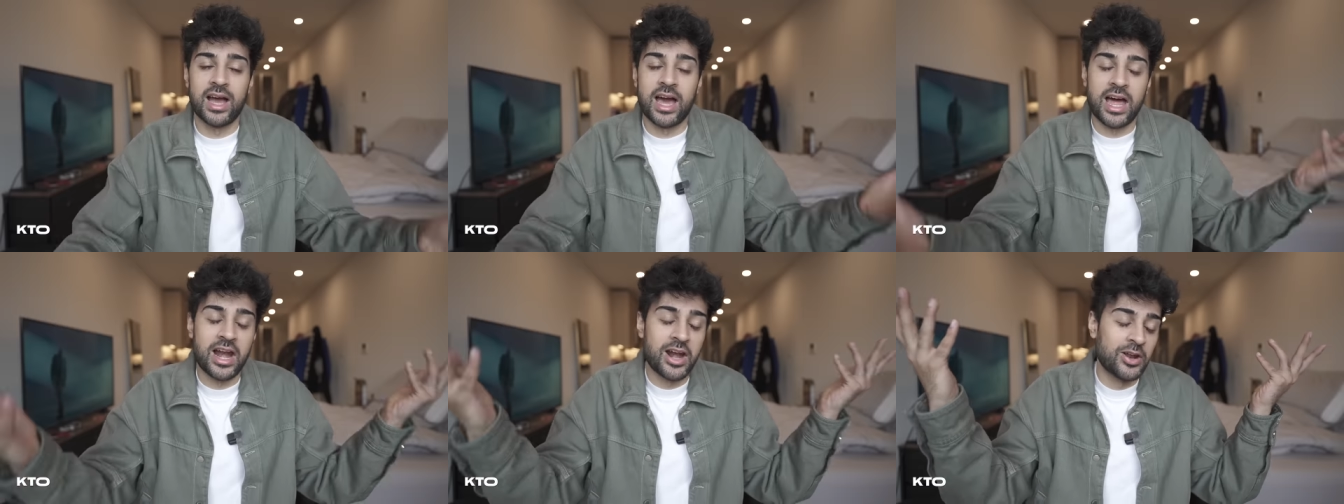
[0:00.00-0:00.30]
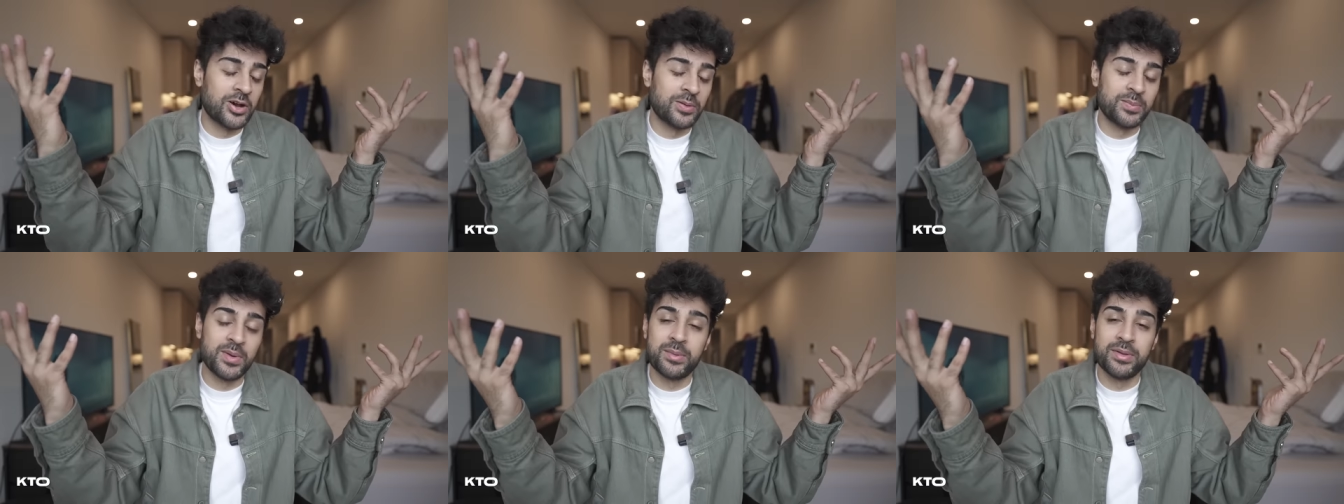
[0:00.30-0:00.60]
I
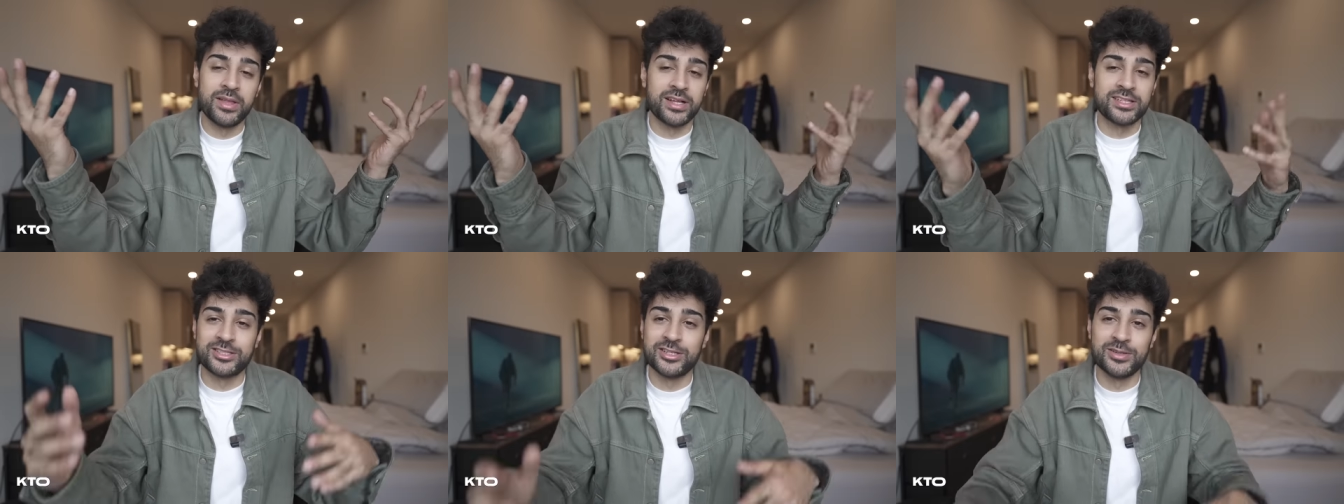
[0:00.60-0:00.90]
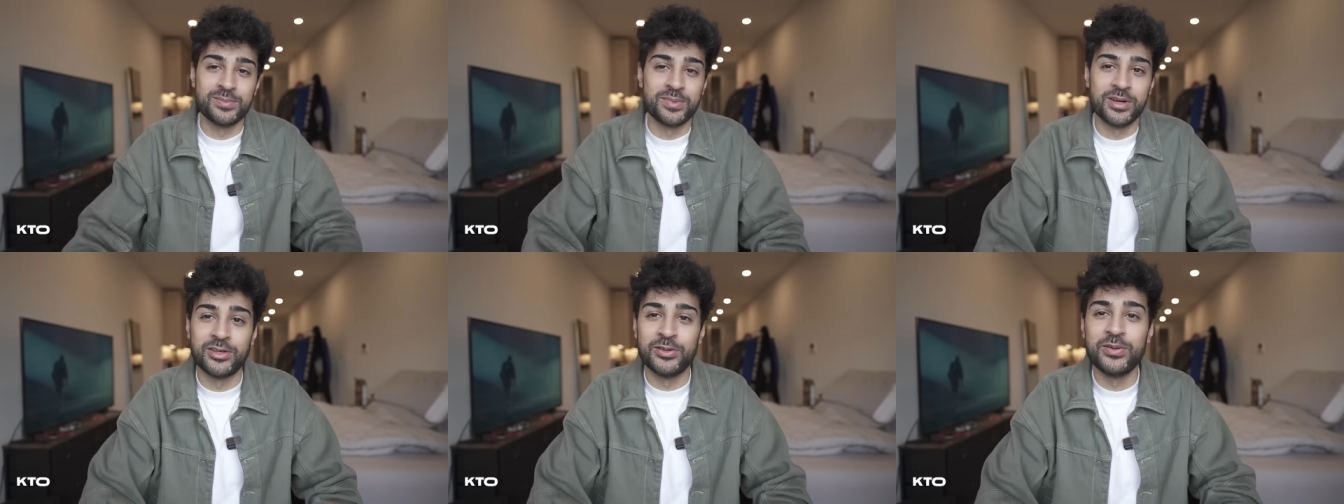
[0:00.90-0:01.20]
don't know, maybe that's
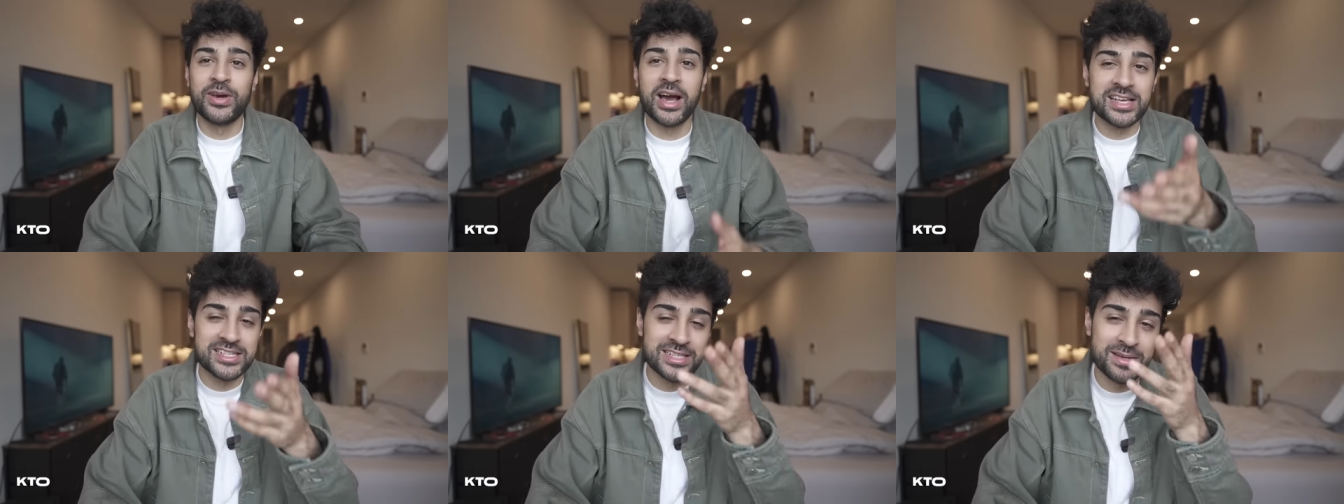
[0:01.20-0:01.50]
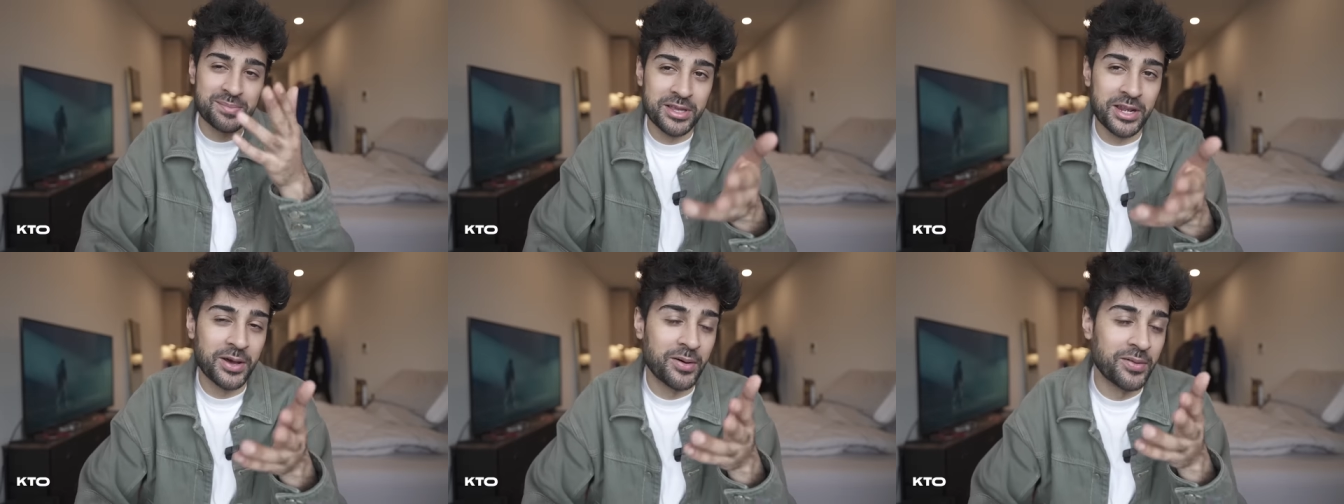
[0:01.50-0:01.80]
stupid. You guys
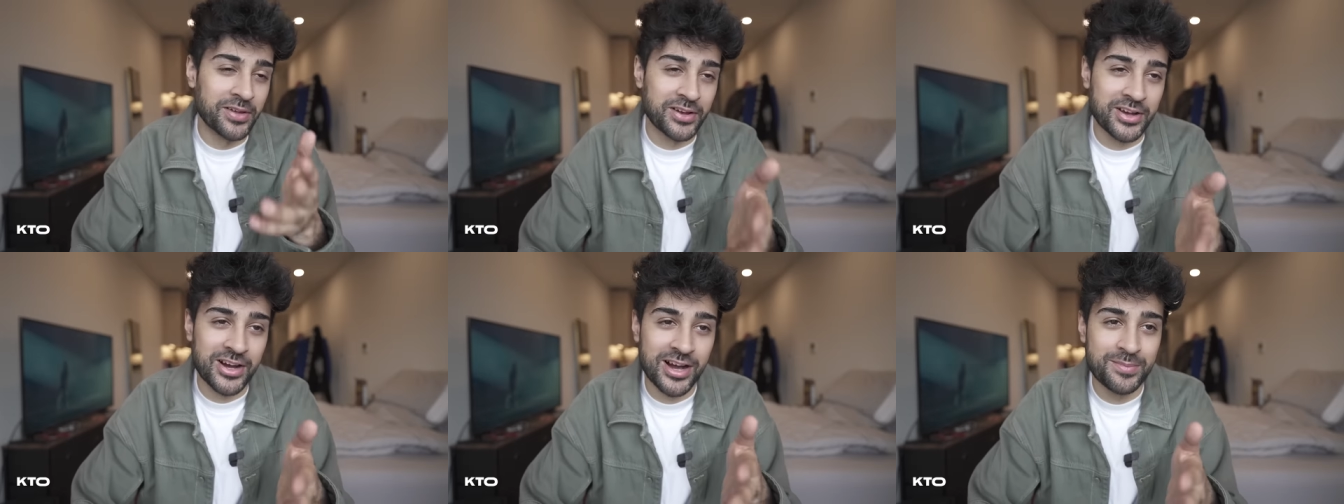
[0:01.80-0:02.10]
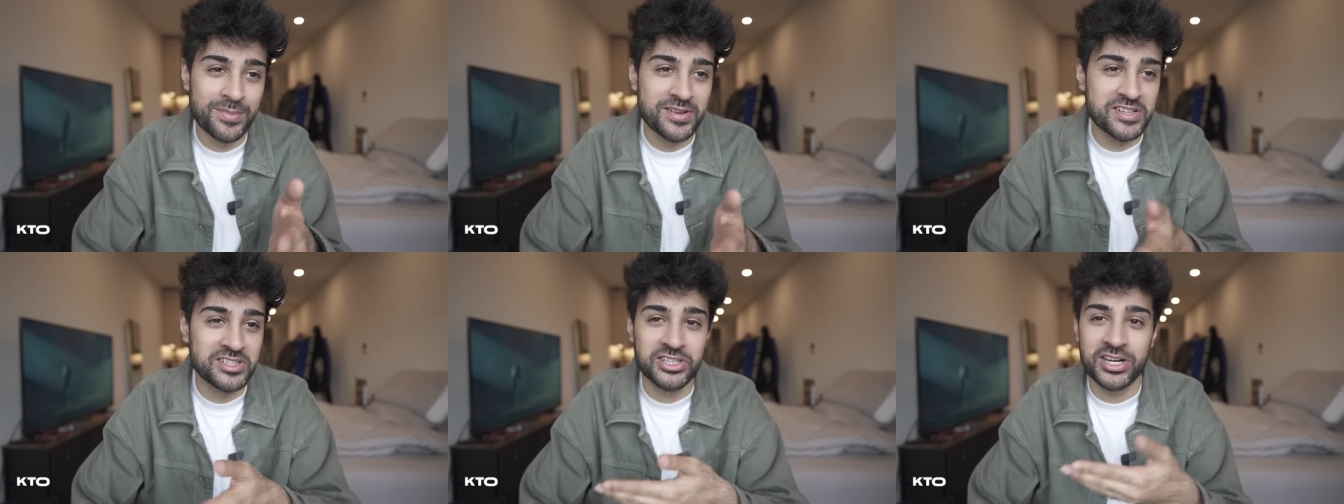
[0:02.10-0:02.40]
let me know in the
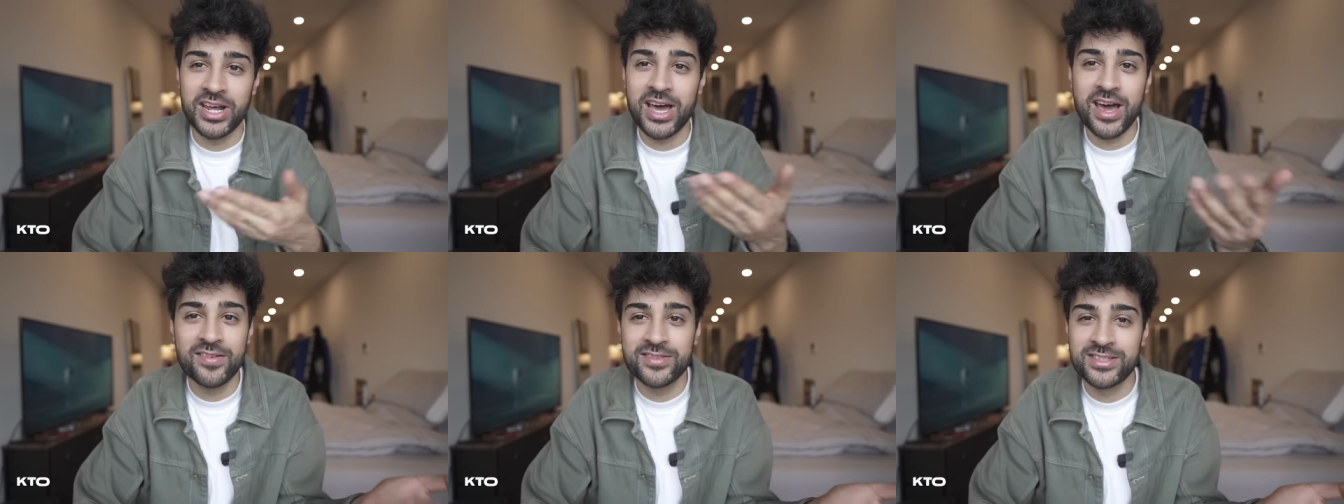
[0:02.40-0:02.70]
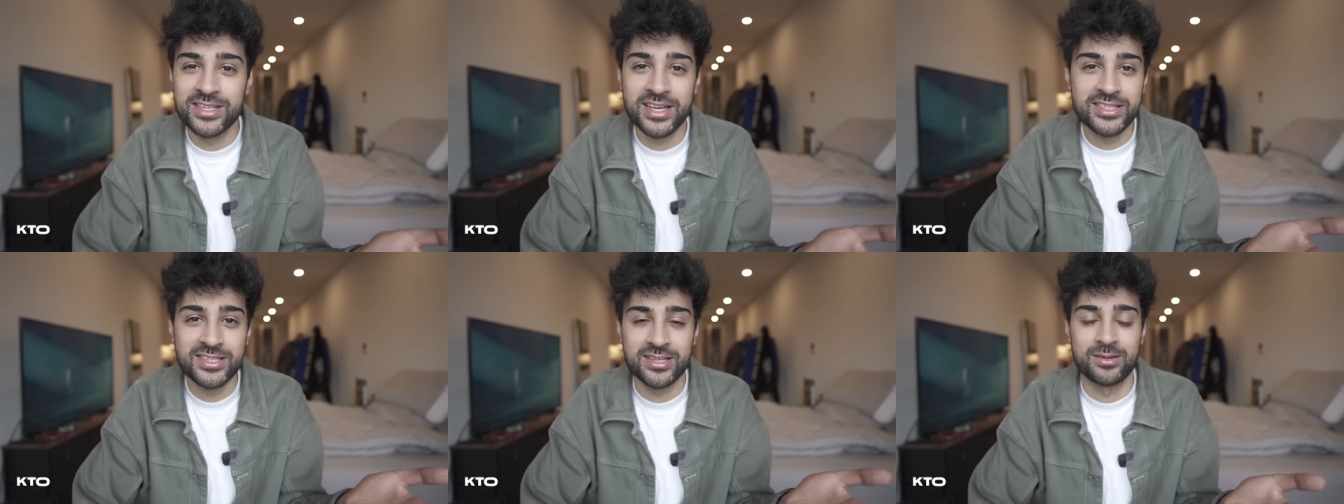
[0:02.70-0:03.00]
comments, should I
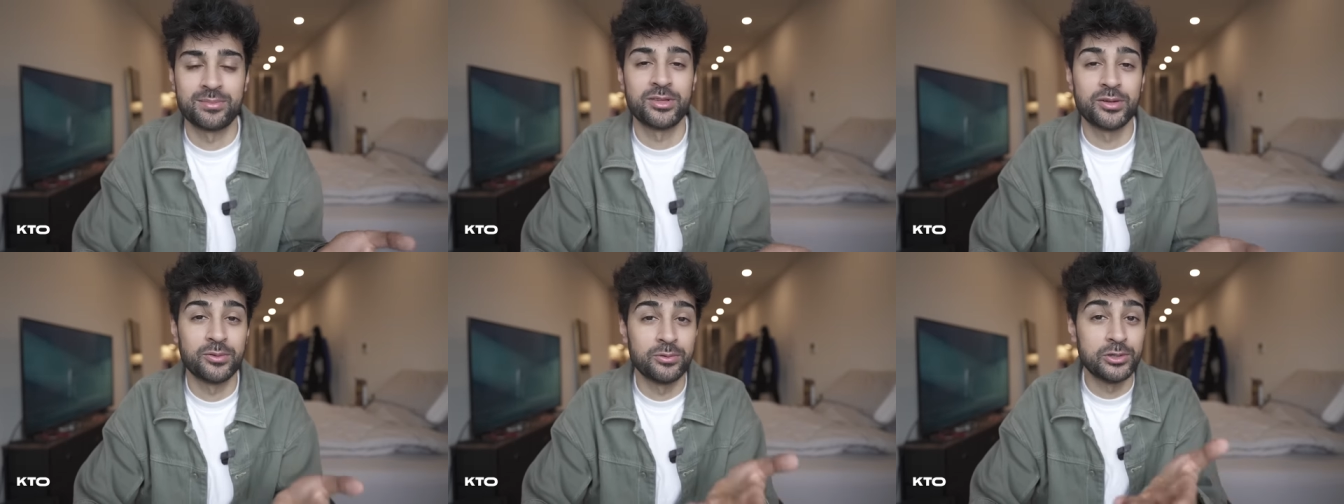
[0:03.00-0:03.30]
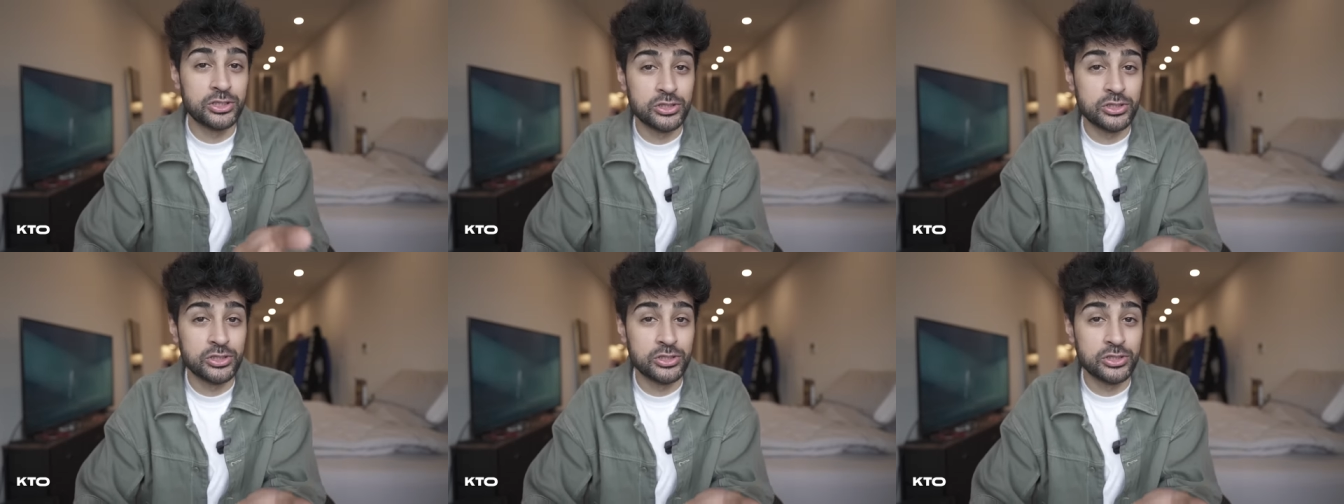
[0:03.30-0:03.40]
have said something?